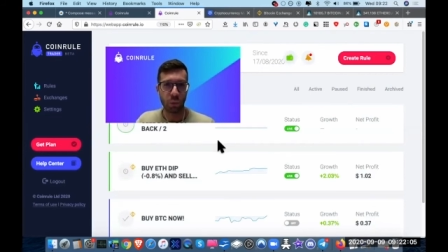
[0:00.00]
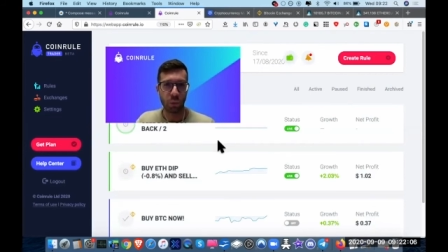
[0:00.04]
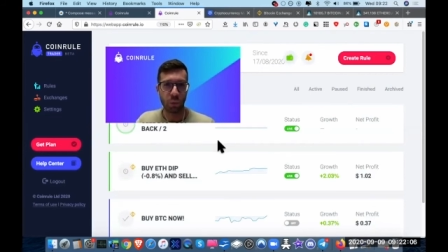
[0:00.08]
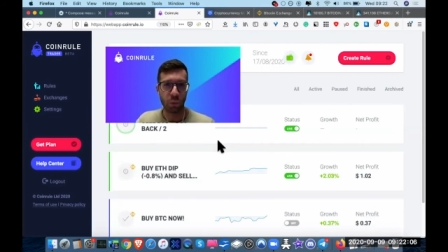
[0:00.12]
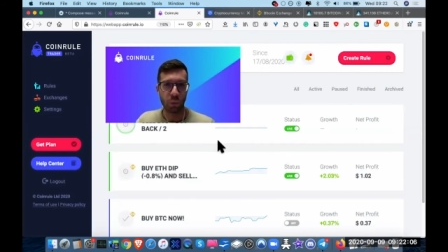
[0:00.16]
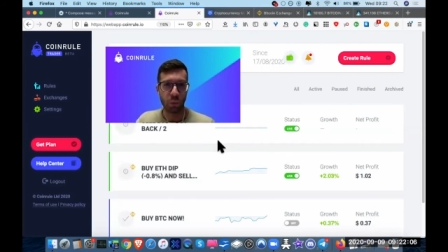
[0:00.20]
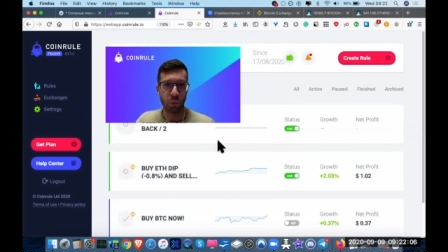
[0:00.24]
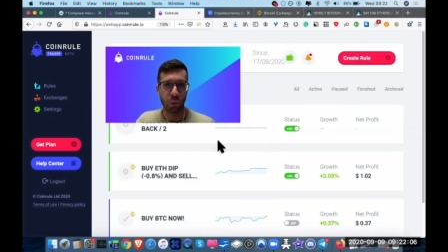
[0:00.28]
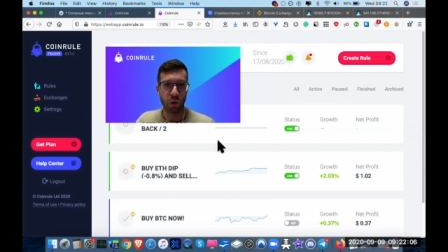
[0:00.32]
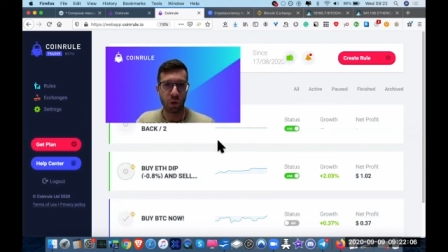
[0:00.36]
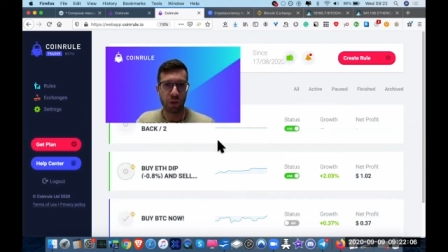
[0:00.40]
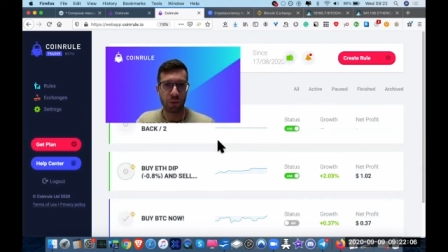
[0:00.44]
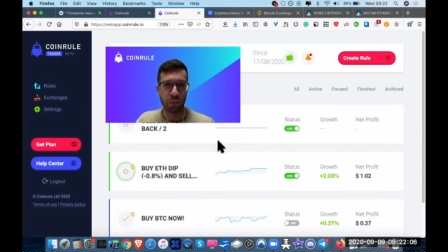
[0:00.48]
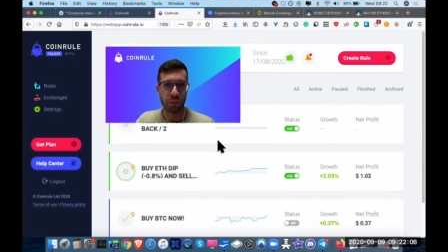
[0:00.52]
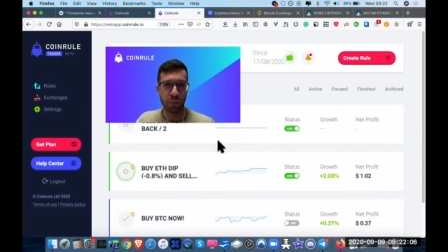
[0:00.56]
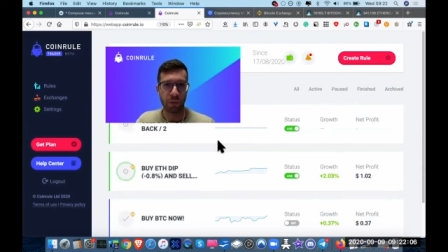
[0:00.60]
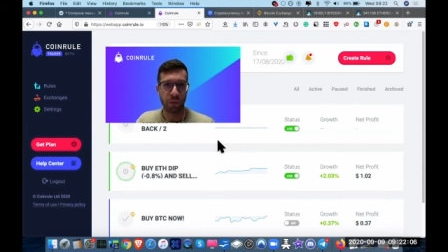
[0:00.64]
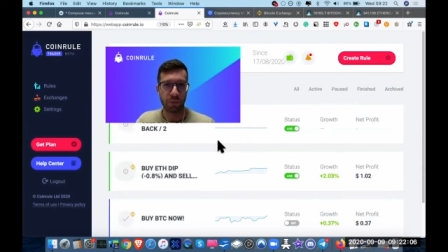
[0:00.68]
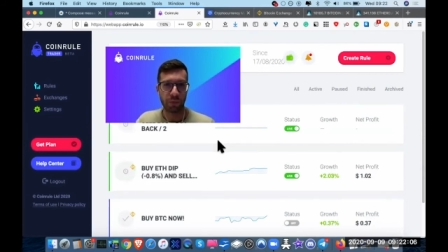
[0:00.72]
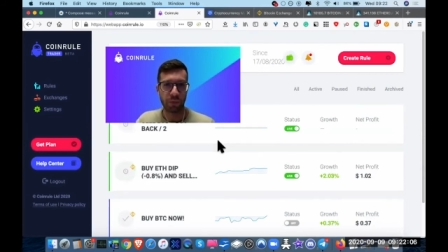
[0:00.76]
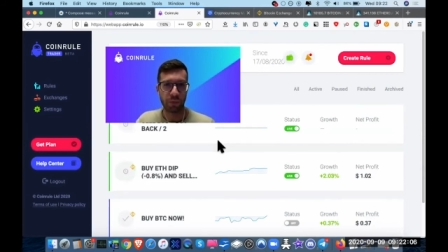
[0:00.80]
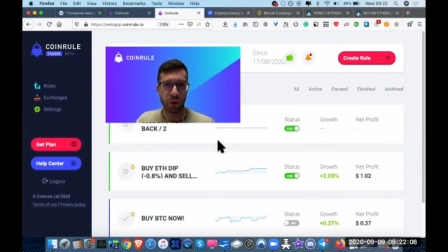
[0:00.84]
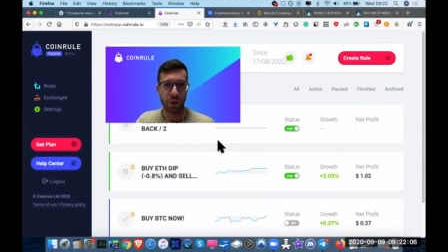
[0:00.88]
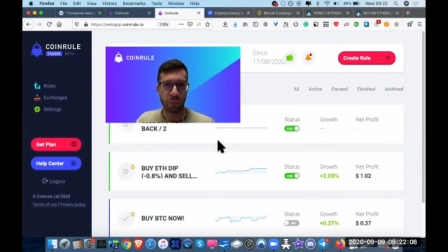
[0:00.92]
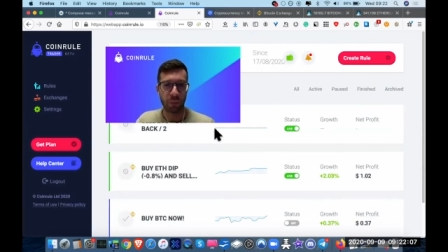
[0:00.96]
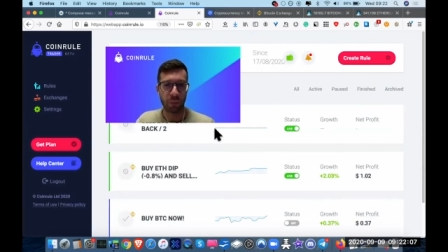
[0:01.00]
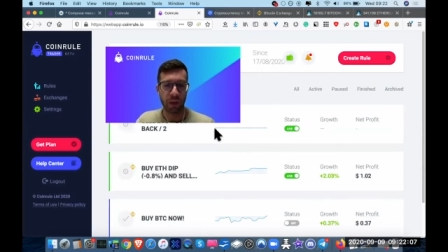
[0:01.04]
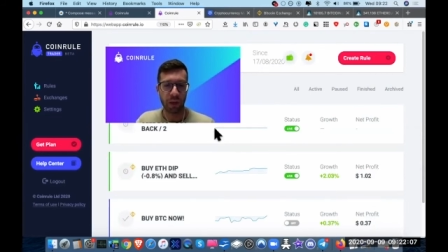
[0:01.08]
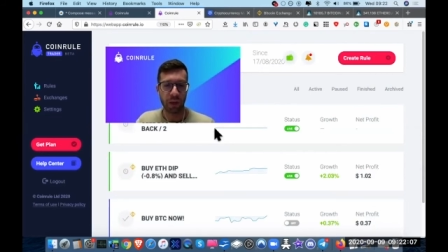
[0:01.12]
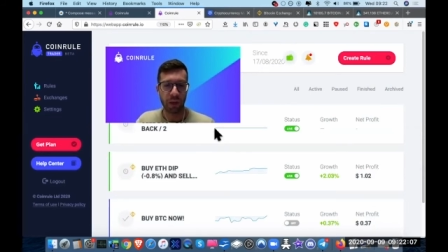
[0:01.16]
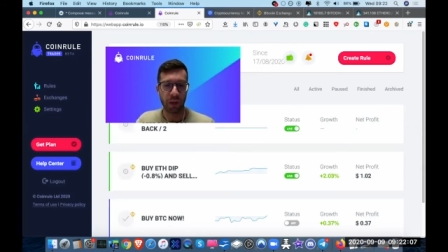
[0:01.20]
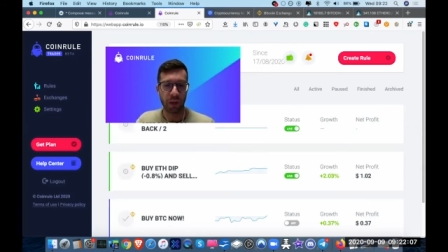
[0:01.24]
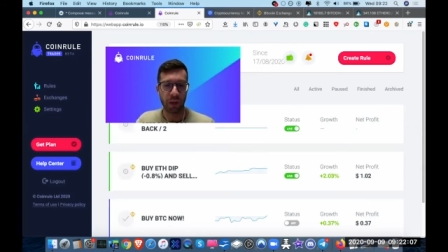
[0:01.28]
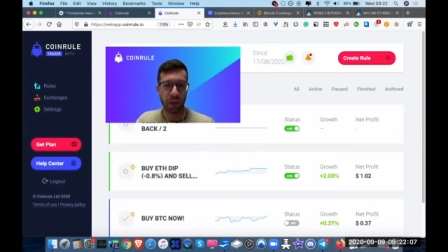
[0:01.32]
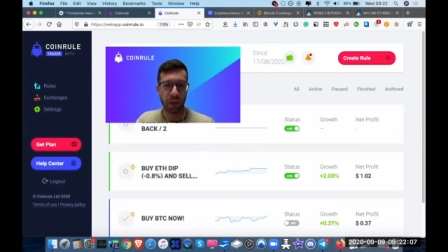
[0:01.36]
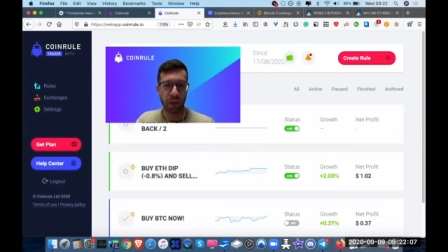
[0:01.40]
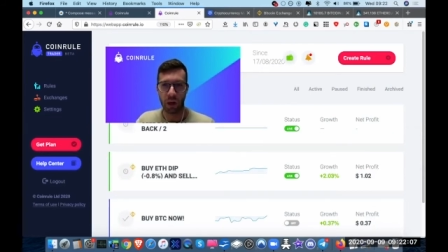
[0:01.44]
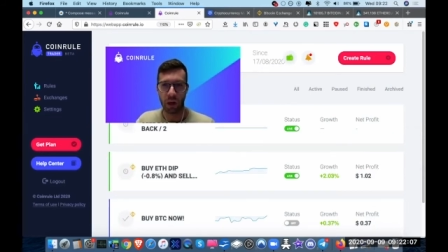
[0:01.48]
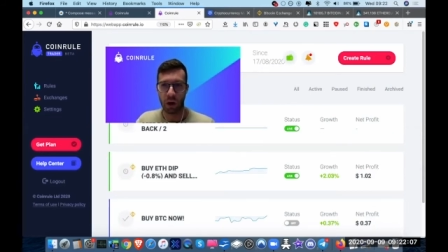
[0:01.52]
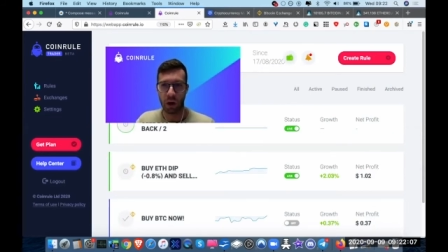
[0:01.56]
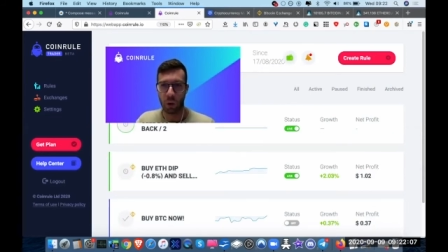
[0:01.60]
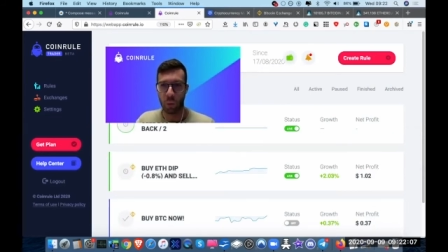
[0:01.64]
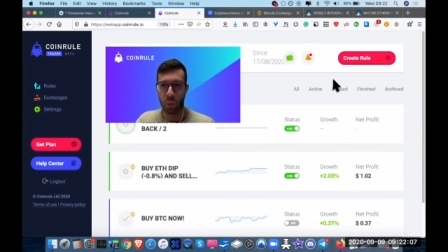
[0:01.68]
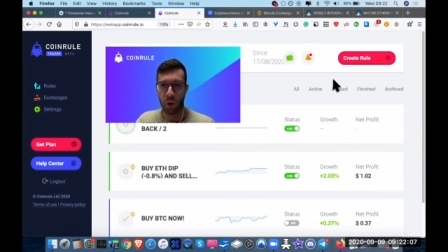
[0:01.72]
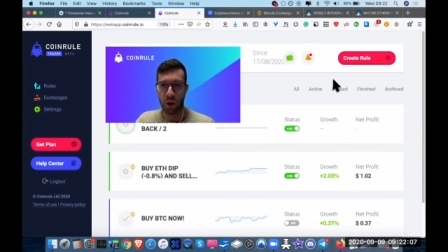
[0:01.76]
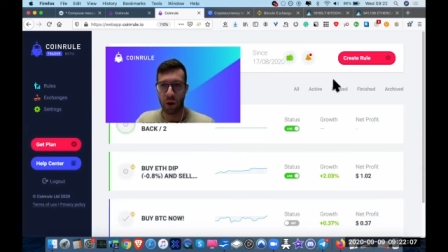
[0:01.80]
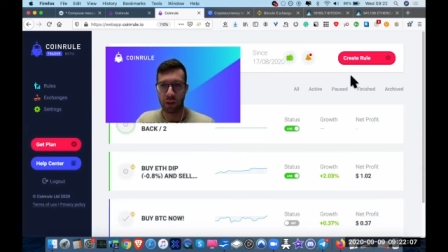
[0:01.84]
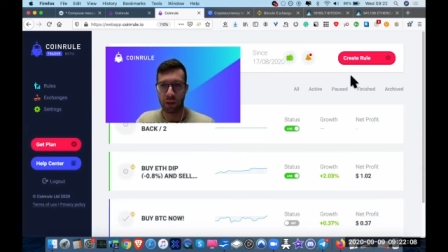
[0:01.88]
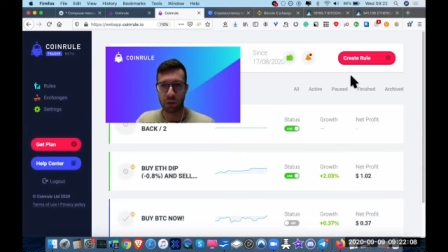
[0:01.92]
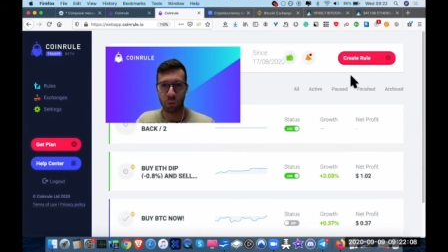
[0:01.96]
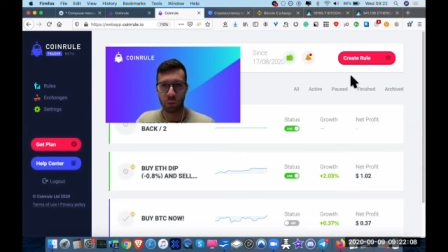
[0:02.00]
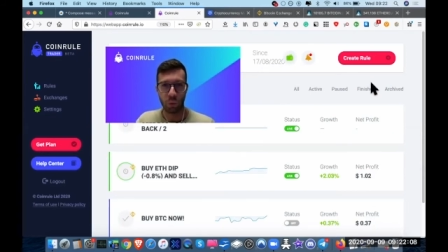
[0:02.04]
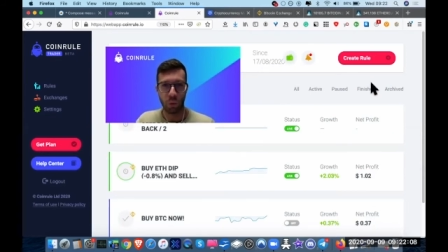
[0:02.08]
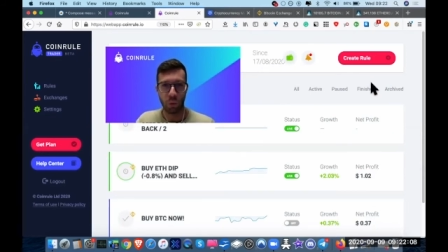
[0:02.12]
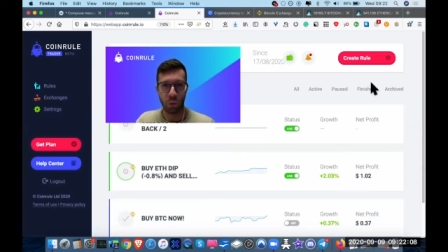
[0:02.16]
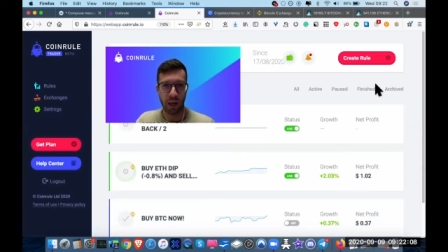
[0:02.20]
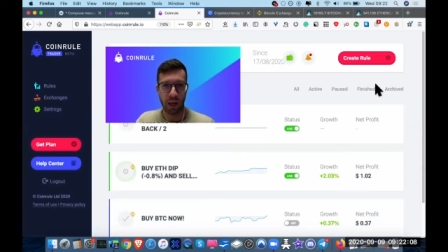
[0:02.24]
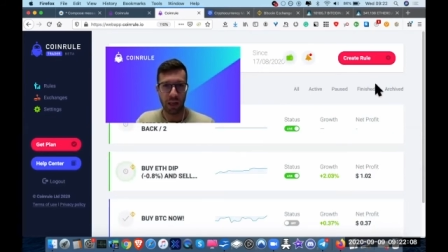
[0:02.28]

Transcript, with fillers: was performing uh, quite well